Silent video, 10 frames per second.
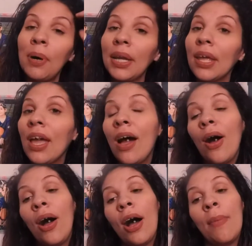But
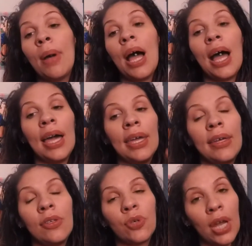um,
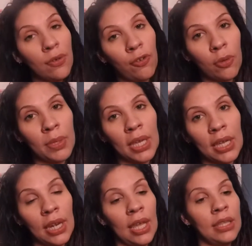I tried filming
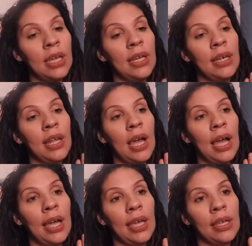it and then
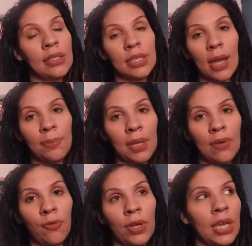I stopped
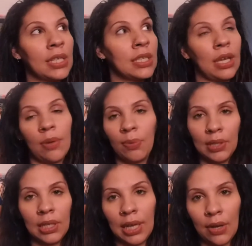halfway because it got
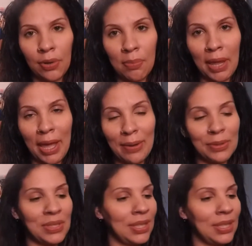really loud in my house.